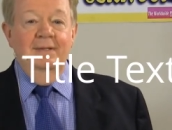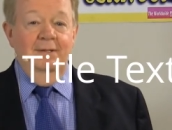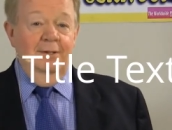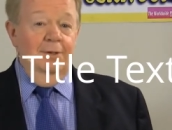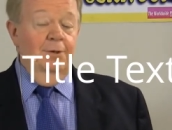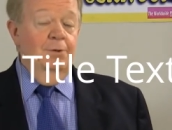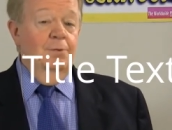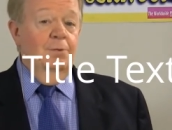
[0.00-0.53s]

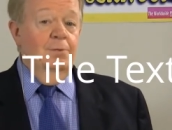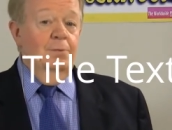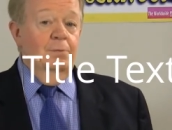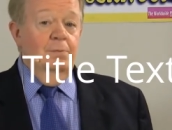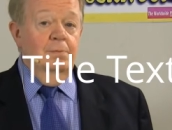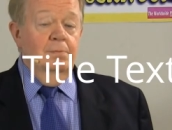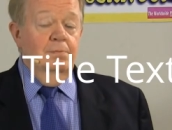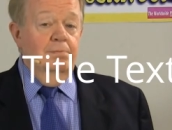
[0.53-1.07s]

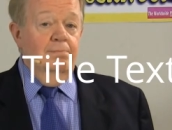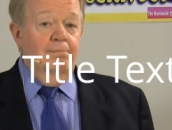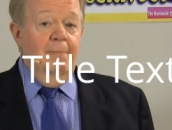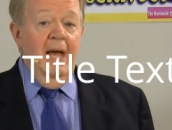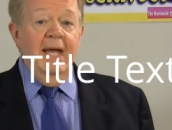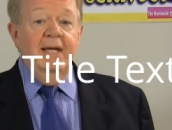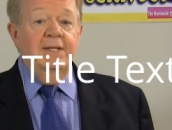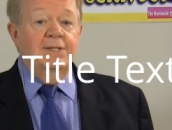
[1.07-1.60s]
you
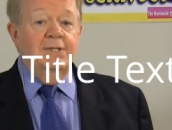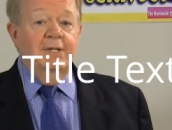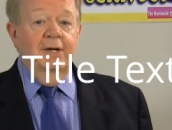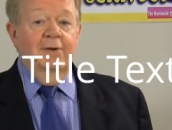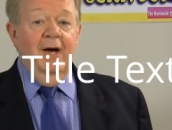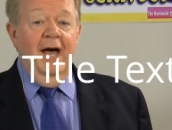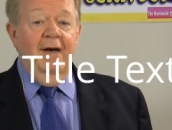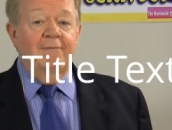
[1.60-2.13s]
may
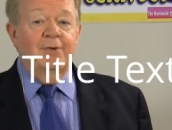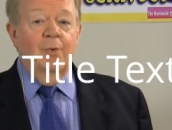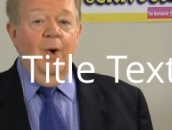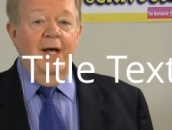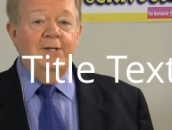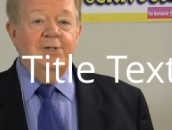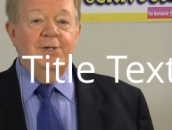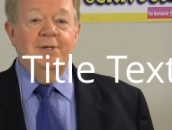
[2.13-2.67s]
still have
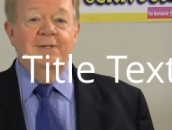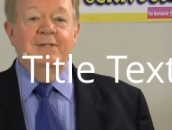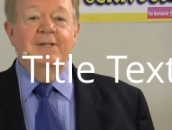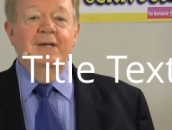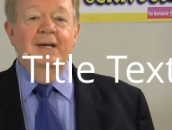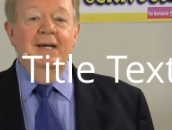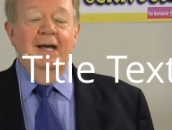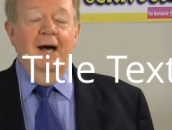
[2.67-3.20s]
questions
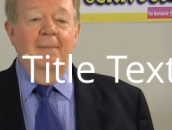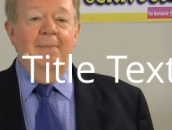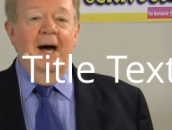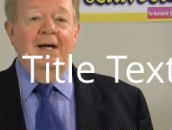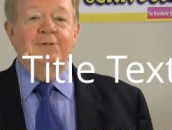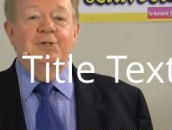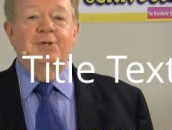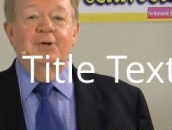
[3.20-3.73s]

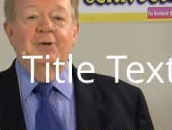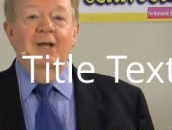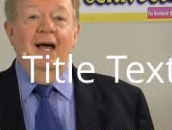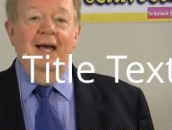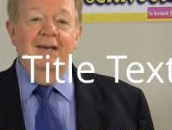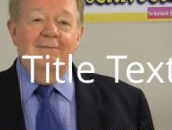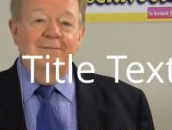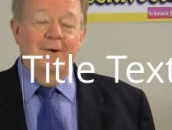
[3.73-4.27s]
about your
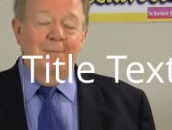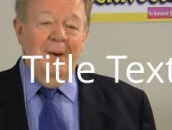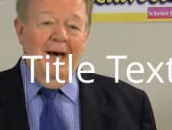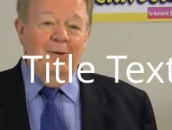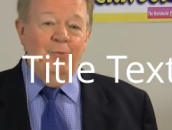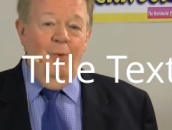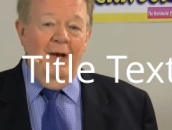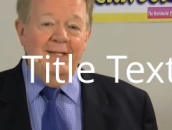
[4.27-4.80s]
life,
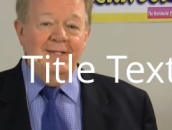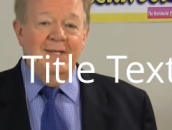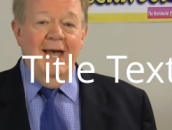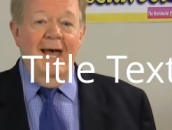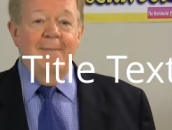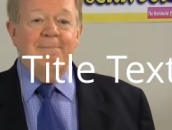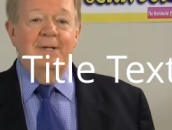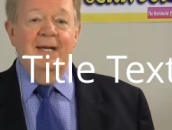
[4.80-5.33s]
about what's
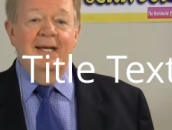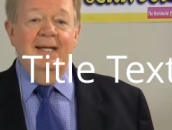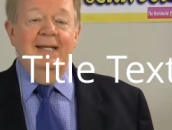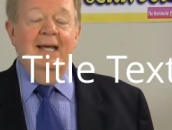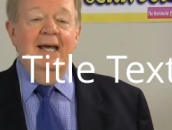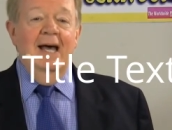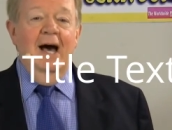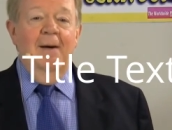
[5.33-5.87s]
happening,
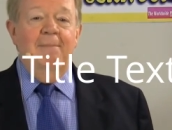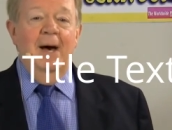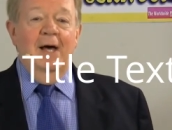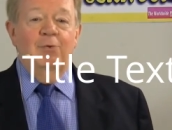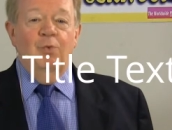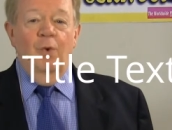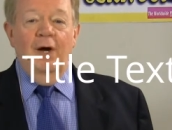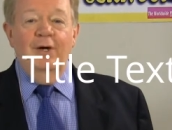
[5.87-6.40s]

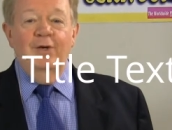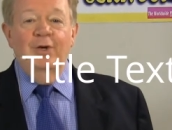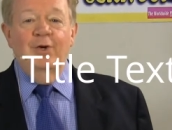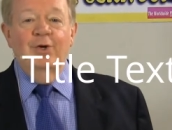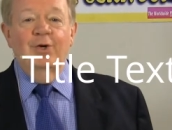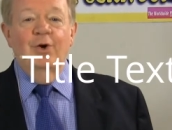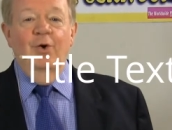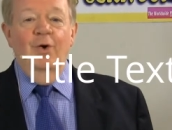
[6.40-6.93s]
about where
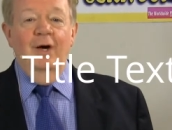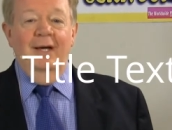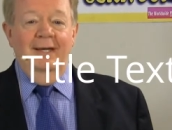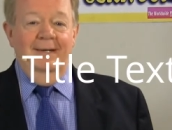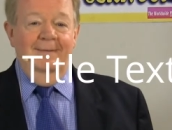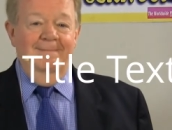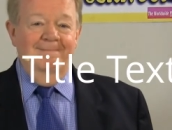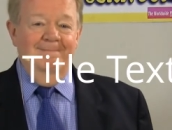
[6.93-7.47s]
you're
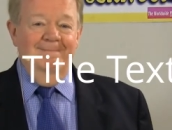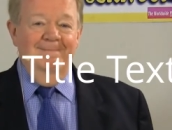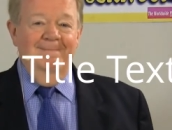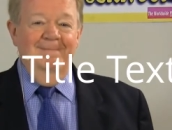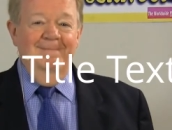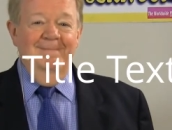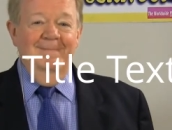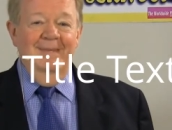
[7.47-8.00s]
going.
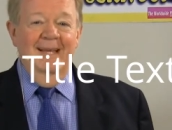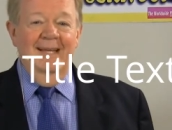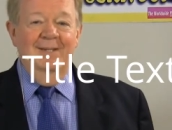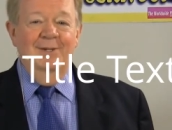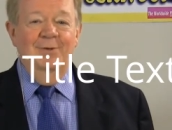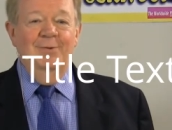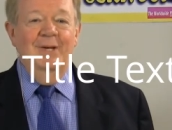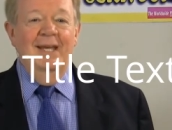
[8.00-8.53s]

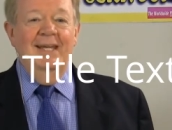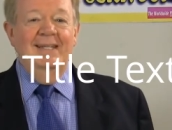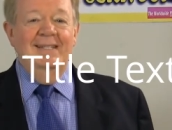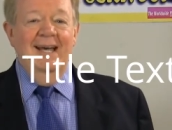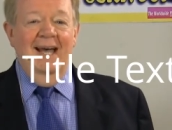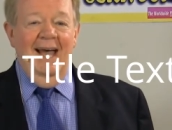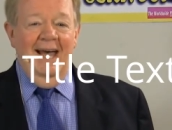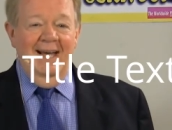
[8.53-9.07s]
And you need
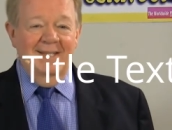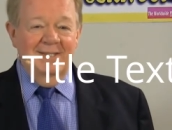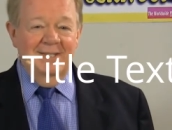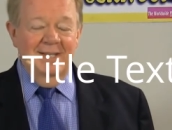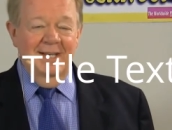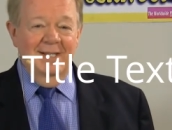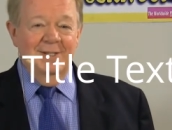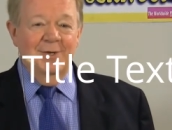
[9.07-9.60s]
to ask
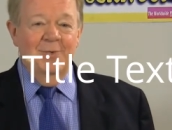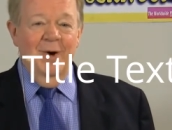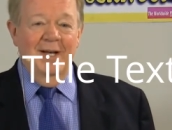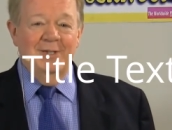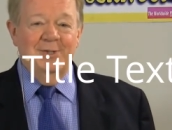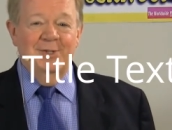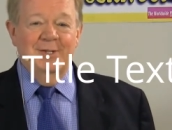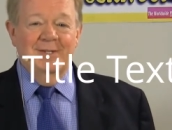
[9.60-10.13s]
these
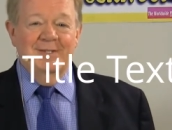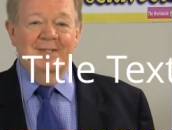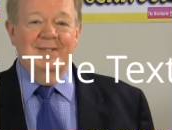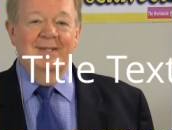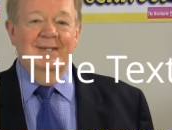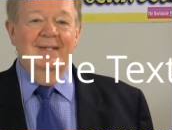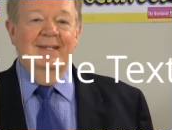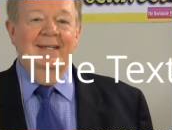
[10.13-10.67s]

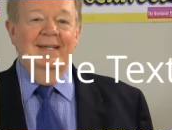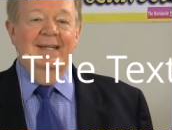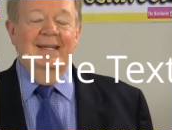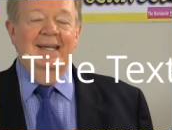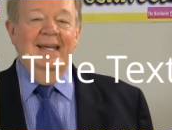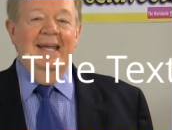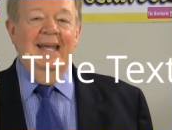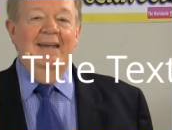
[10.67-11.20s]
questions.
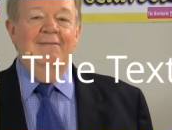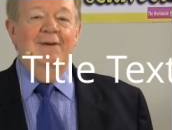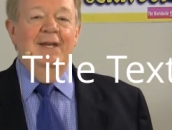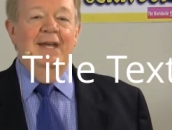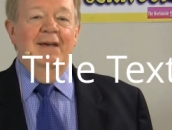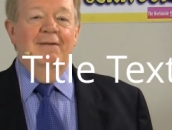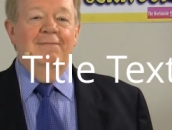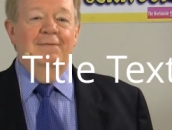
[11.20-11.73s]

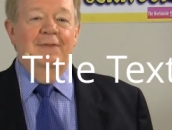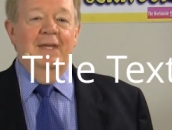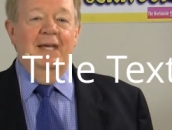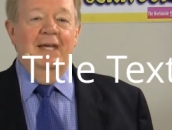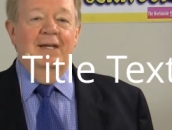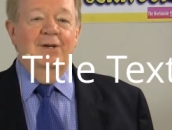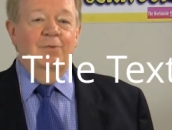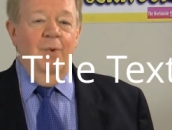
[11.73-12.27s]
Even if
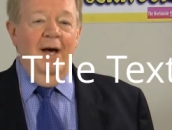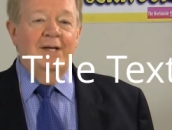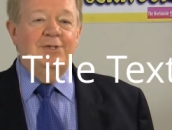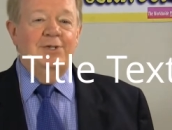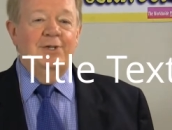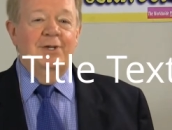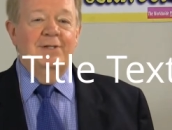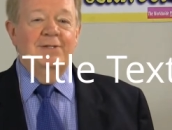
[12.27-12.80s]
the
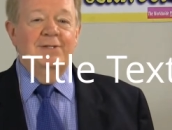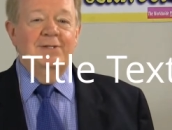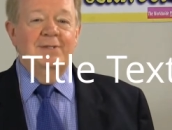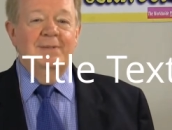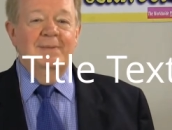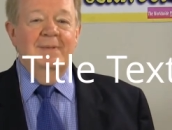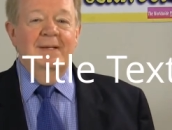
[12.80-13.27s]
questions